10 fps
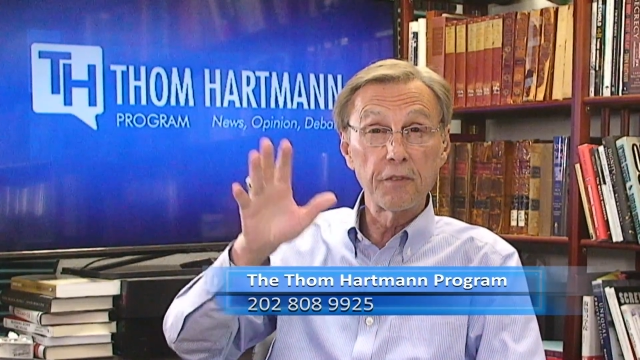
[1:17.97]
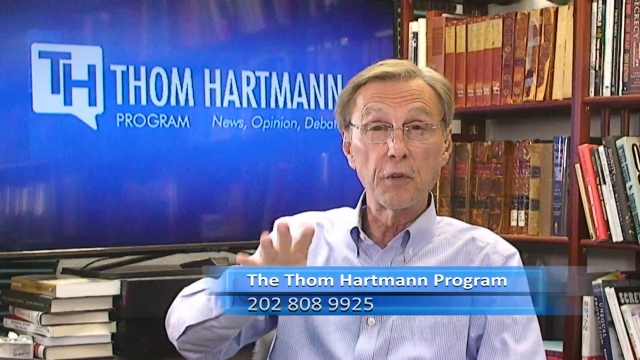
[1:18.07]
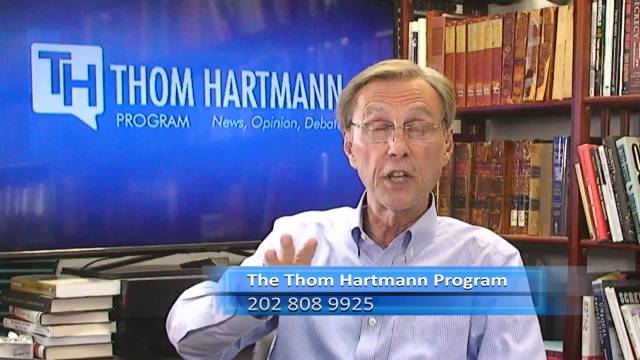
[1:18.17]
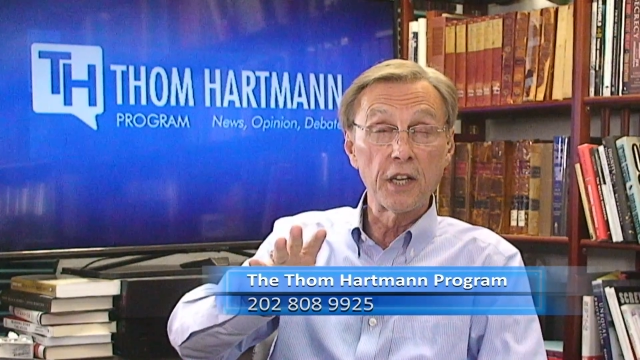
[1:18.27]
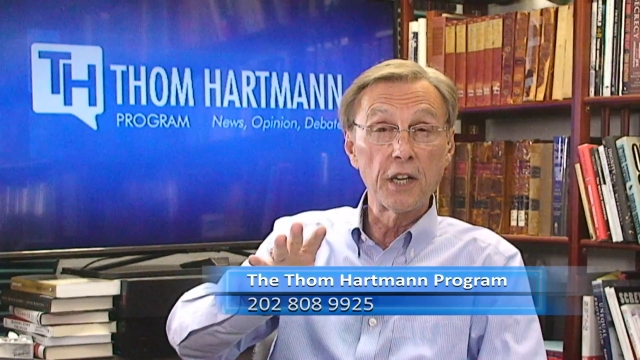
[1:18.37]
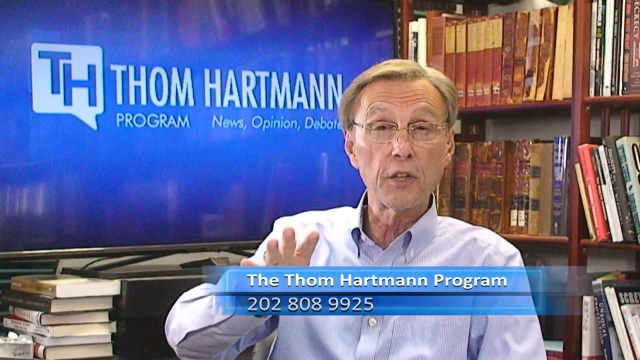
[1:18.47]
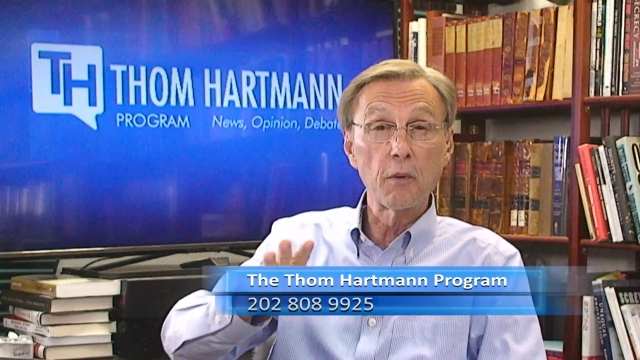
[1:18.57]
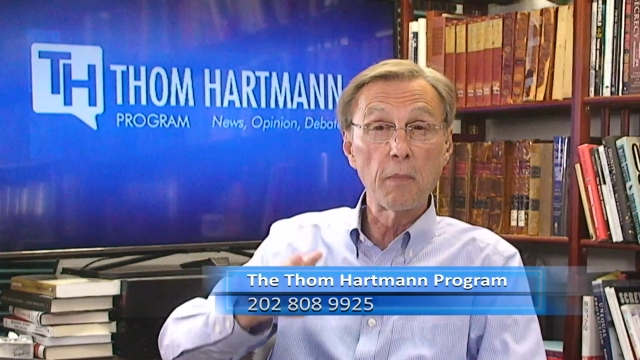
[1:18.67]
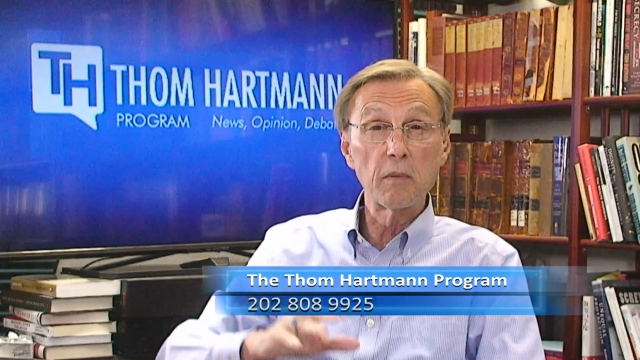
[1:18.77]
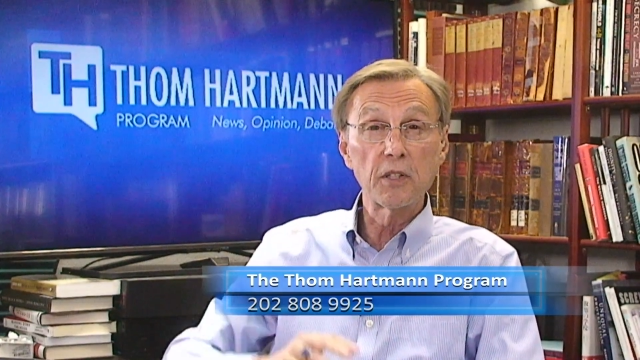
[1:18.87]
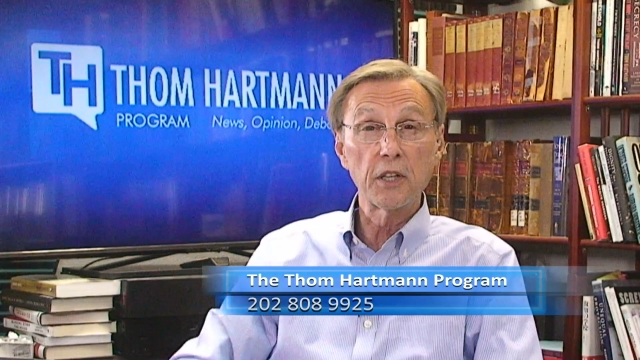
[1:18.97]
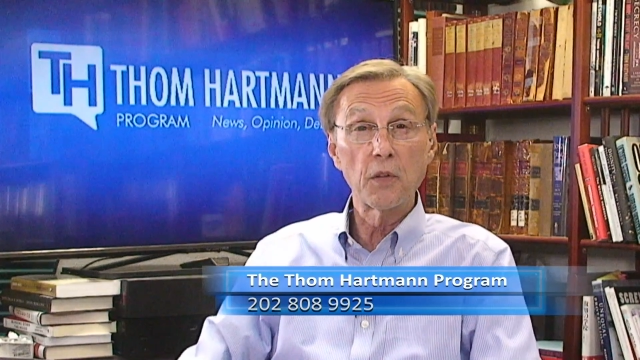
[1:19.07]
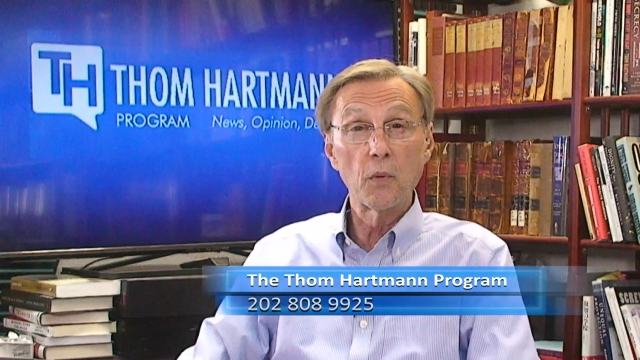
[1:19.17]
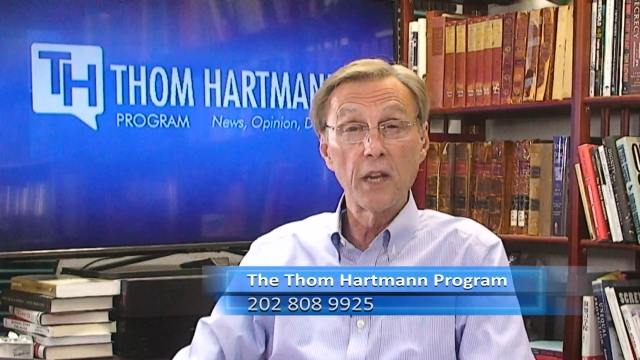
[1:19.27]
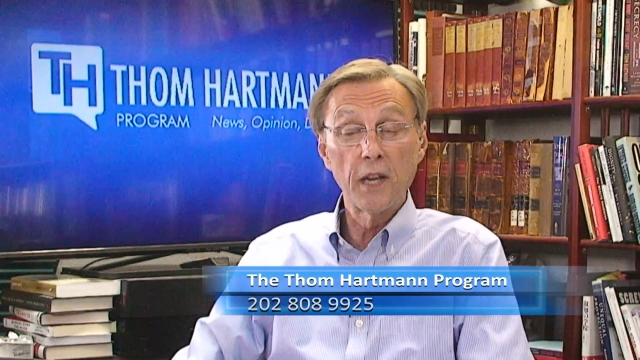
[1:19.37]
if we get another Republican
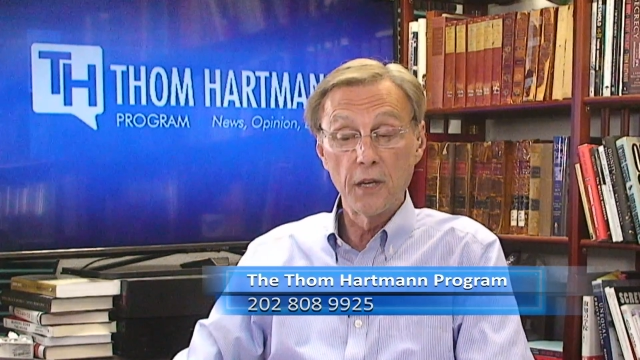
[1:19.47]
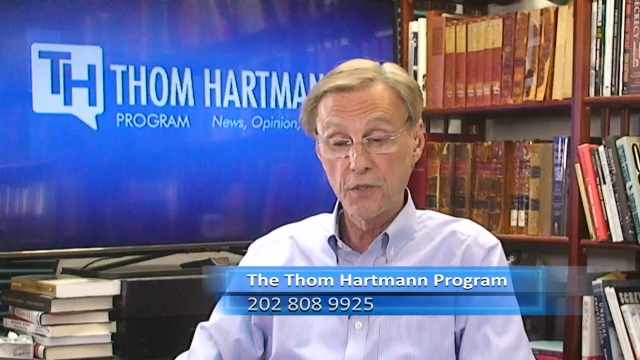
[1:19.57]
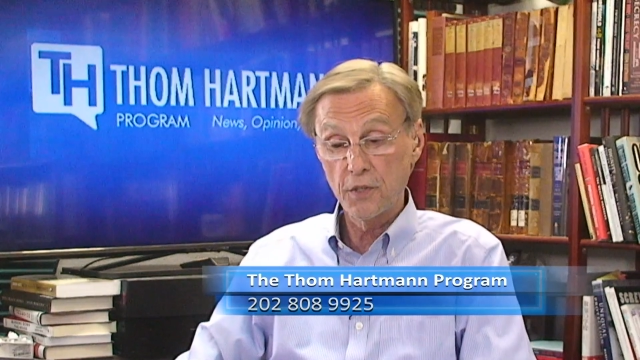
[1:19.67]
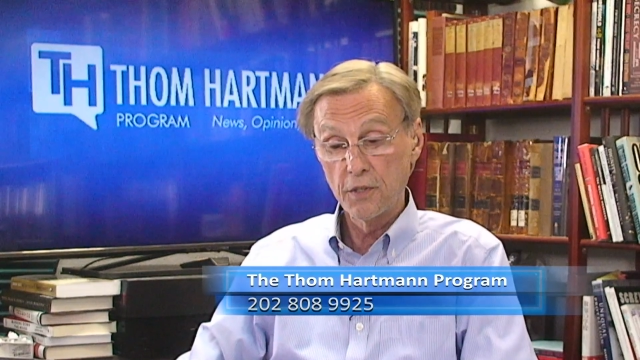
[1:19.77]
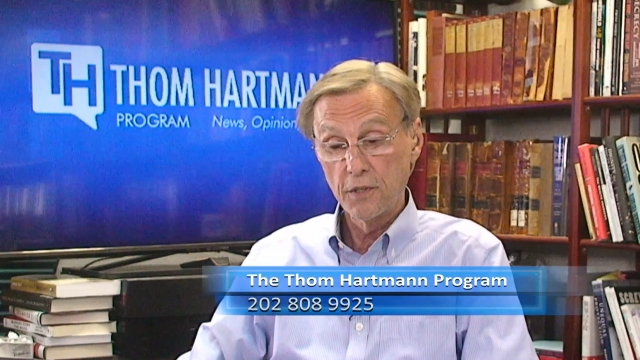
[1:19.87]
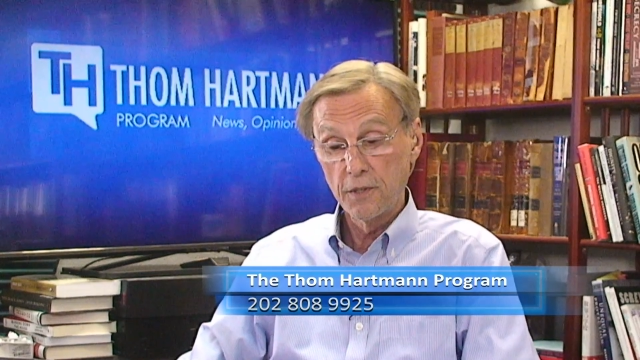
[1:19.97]
in the White House,